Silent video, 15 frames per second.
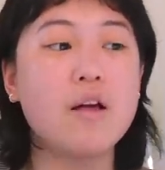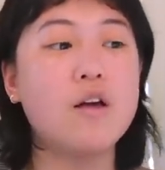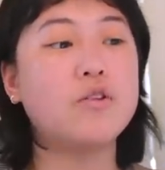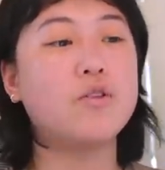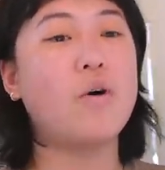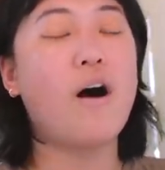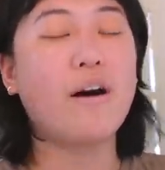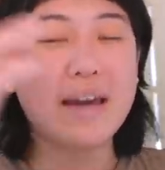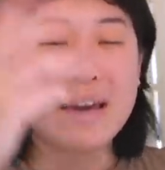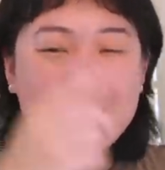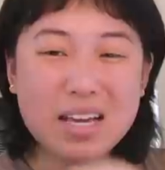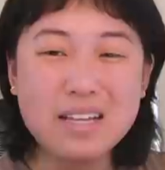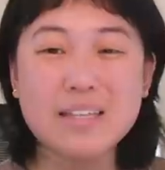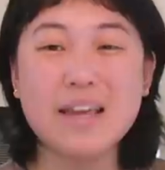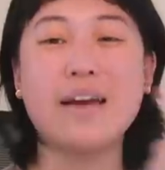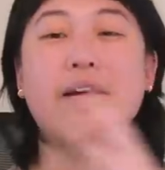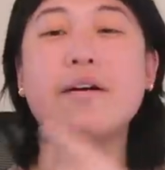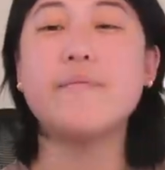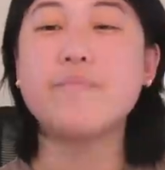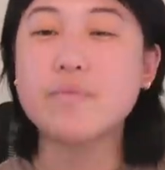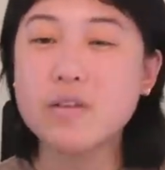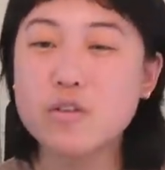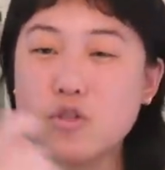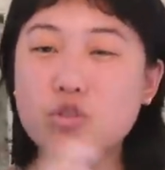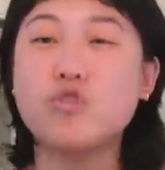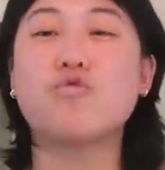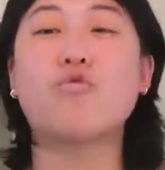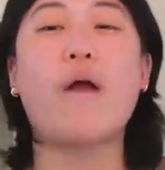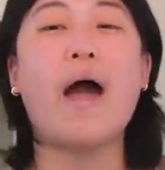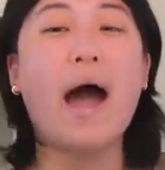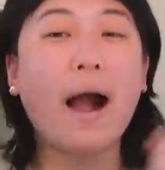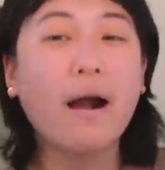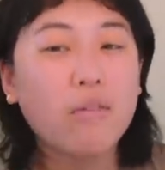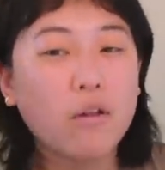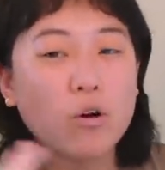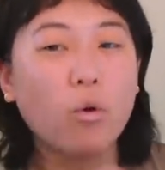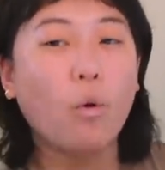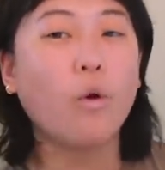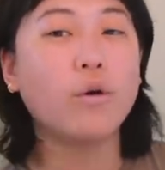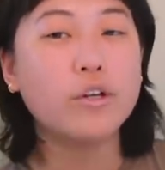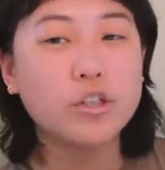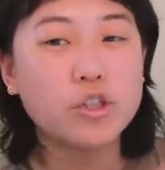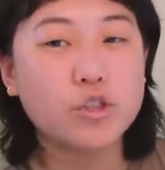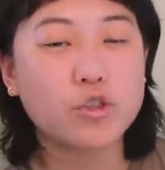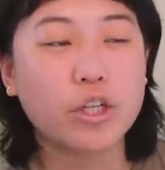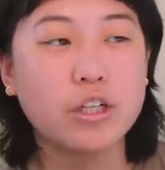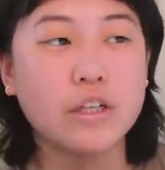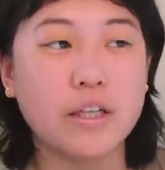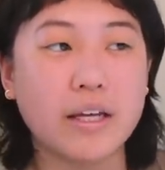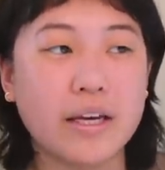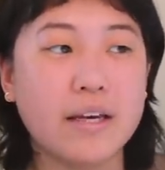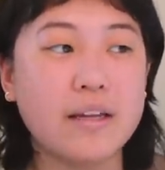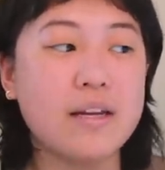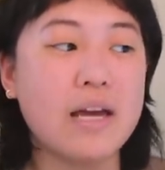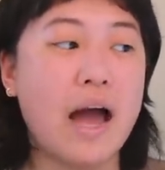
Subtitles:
So I'll get these like straggler orders trickle in,